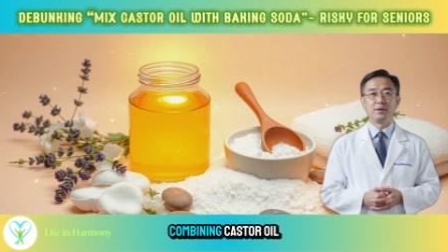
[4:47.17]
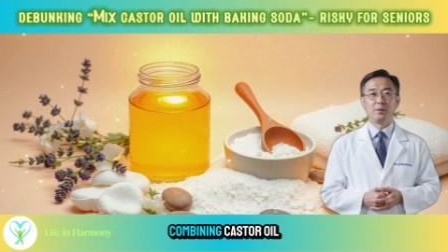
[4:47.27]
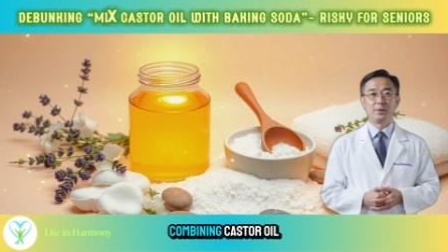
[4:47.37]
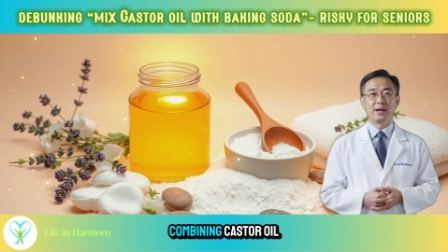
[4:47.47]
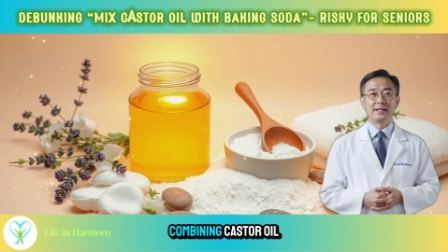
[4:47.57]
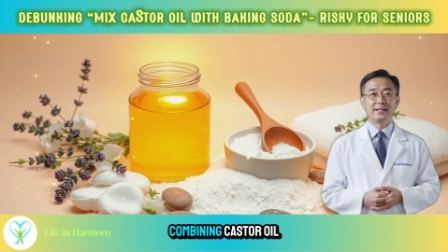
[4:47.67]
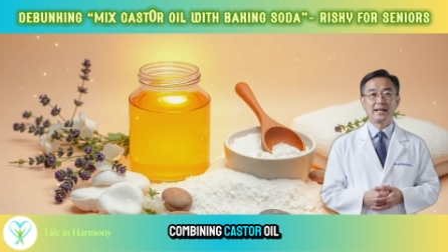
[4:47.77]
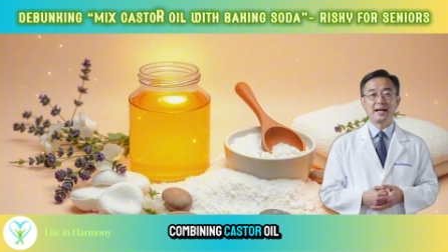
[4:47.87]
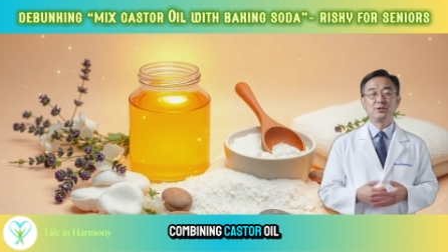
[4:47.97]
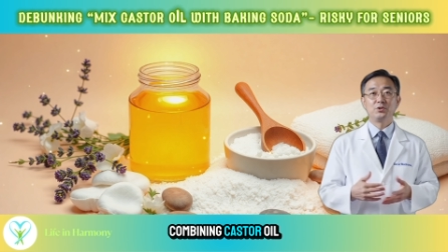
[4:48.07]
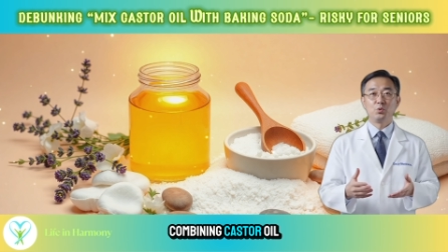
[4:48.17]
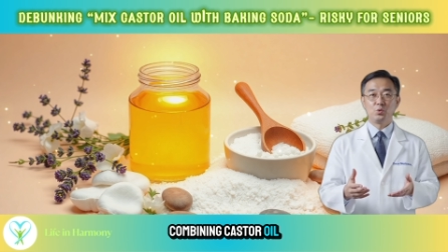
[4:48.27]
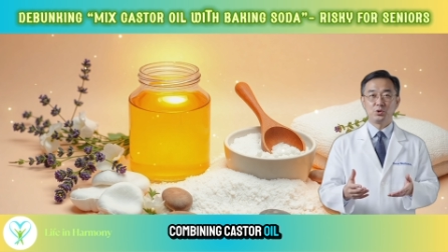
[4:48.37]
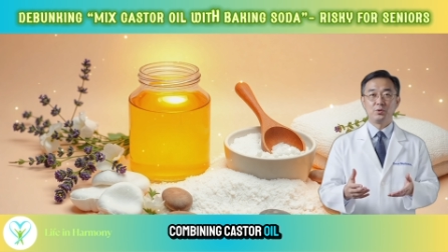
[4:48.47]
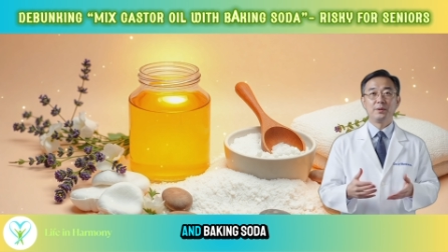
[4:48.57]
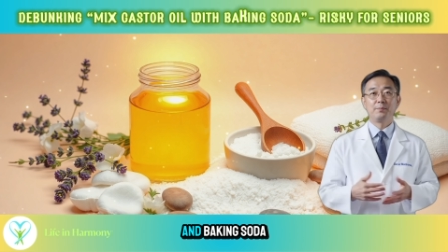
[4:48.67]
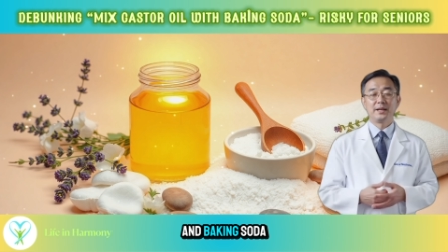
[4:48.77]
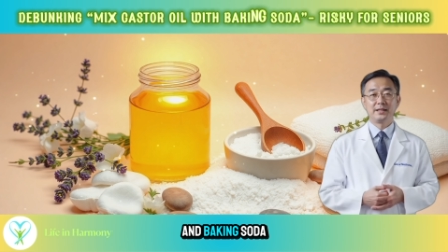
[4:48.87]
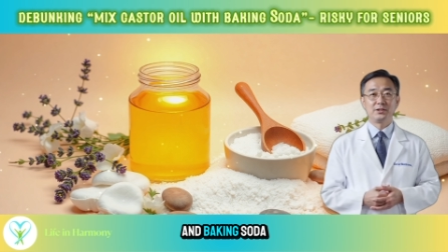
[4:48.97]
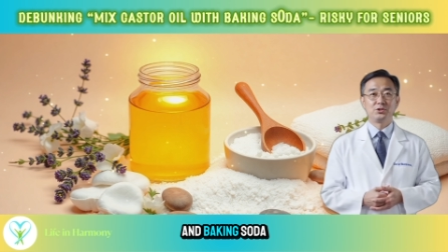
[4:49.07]
Combining castor oil and
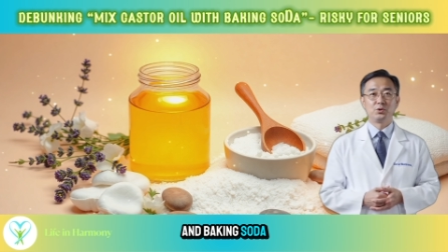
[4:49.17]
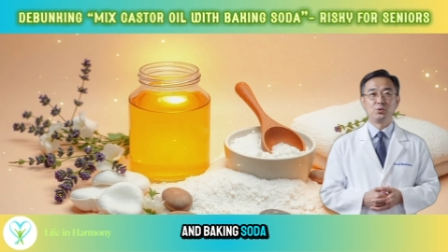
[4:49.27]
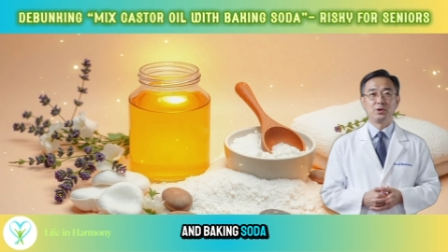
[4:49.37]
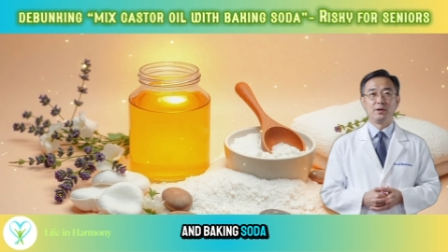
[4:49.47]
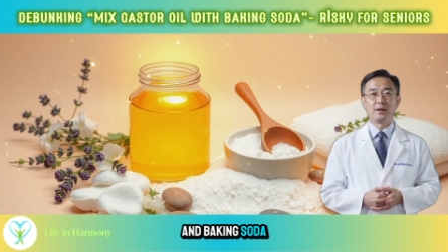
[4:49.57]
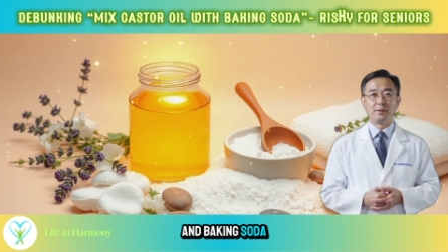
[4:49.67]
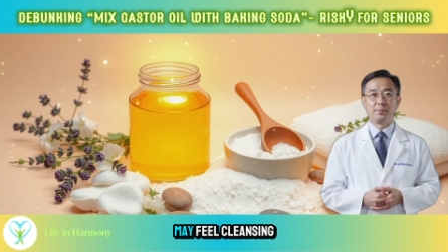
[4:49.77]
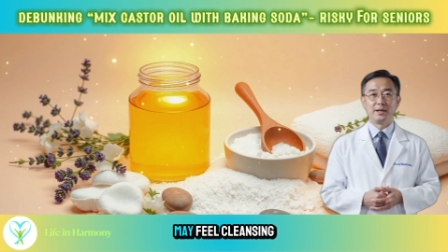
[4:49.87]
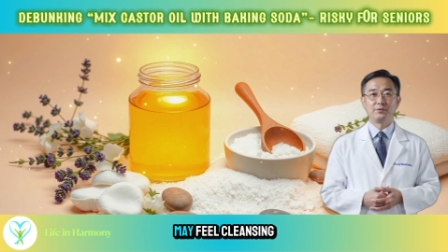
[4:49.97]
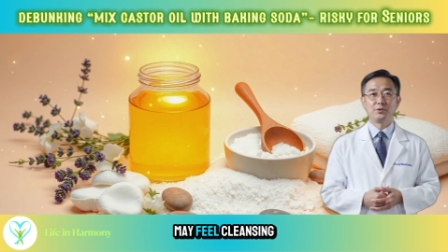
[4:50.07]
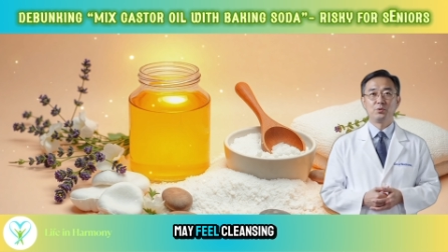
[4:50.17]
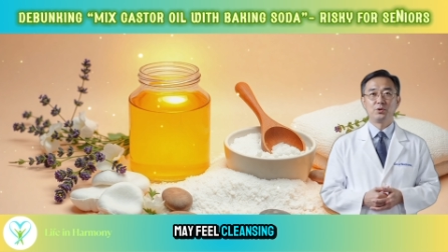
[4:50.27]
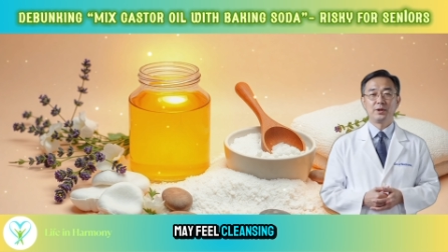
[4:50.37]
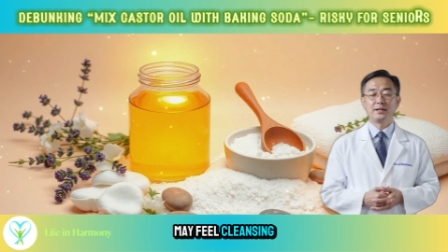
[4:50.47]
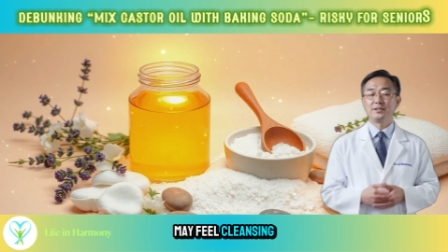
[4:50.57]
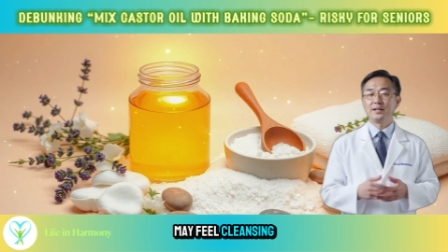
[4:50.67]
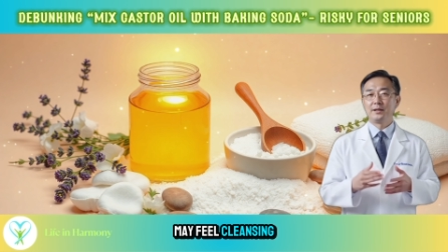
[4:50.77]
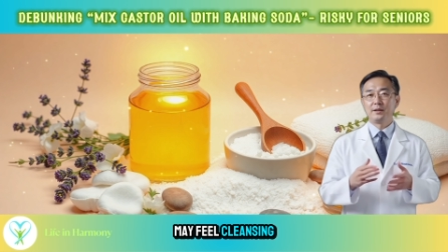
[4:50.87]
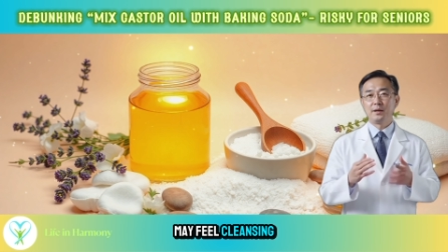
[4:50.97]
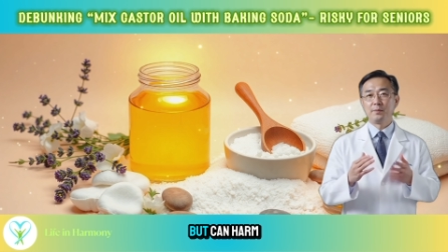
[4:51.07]
baking soda may feel
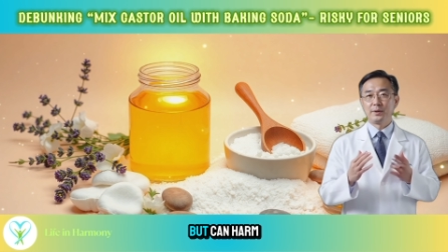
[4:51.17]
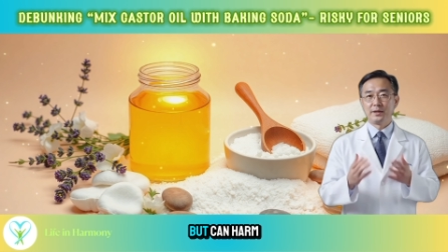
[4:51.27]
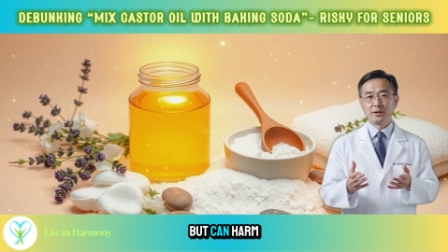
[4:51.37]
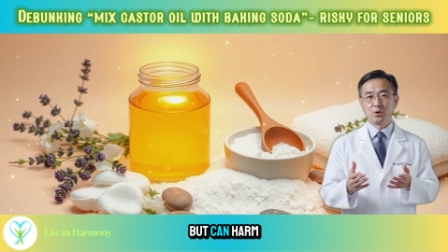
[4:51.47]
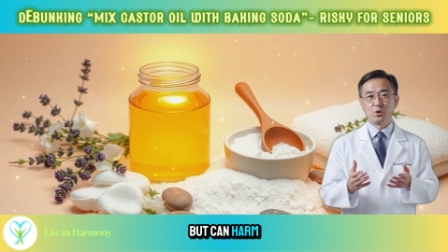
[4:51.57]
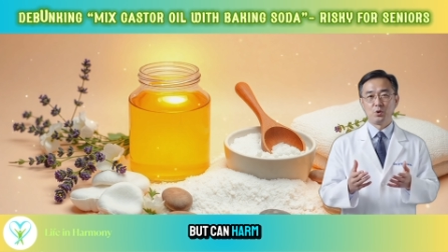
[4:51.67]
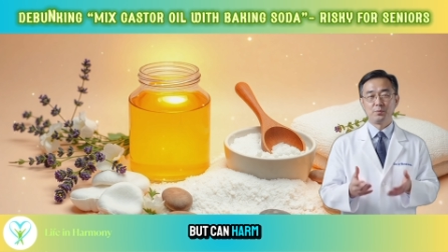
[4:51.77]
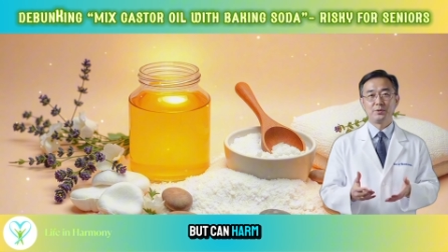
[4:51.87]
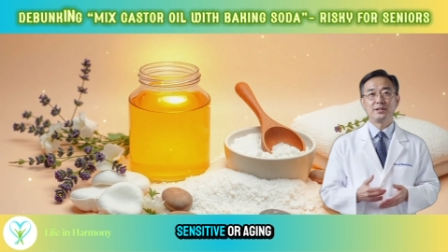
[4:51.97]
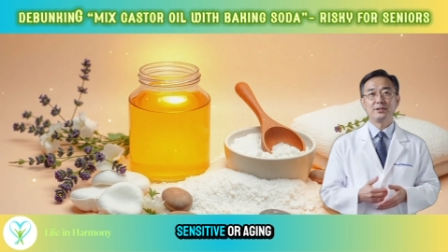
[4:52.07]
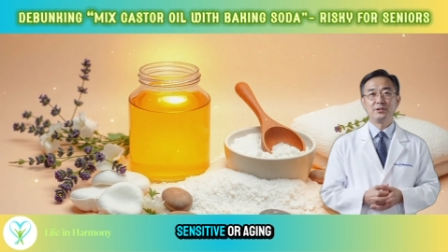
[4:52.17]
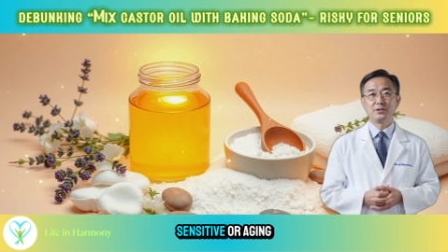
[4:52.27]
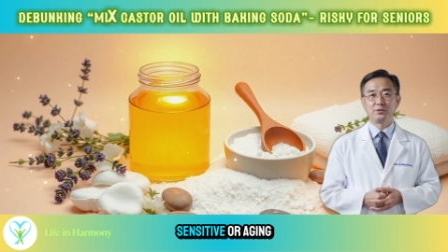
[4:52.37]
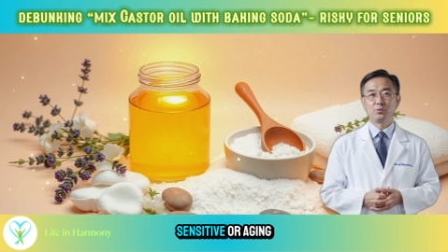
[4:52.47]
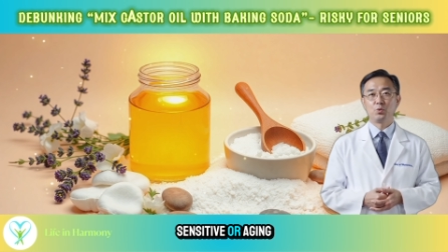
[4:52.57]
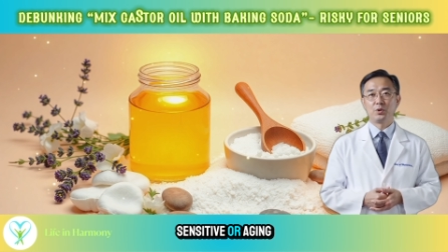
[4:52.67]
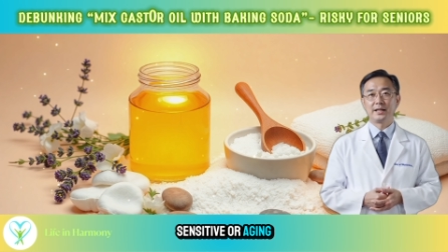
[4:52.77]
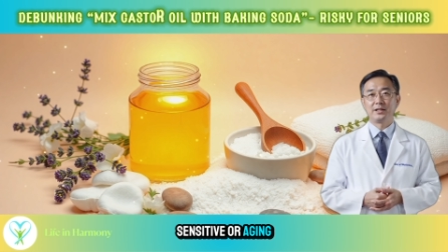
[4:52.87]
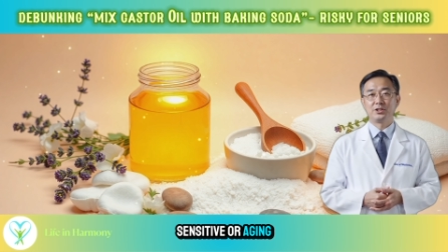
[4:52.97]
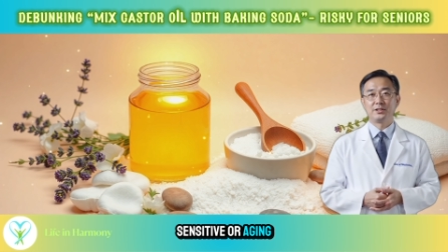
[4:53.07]
cleansing, but can harm sensitive or
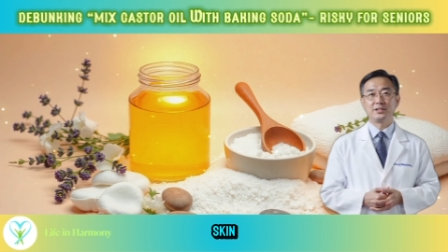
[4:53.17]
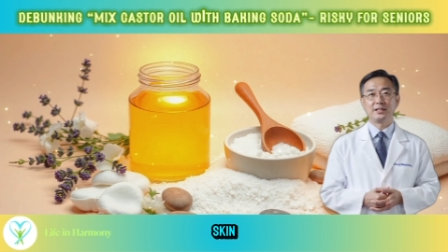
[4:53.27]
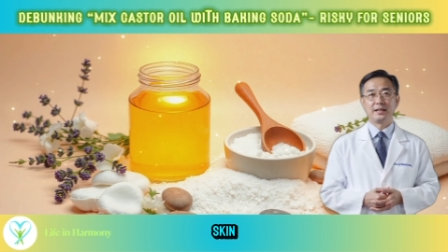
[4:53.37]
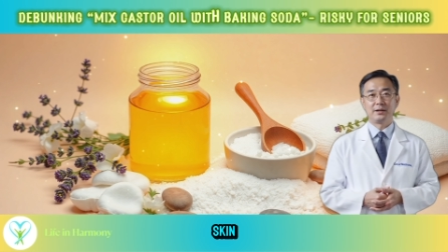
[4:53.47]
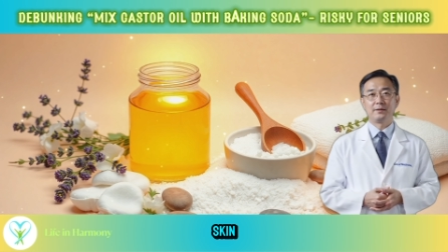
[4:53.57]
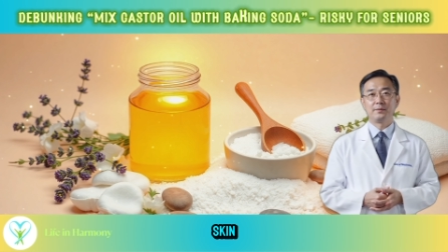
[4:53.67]
aging skin.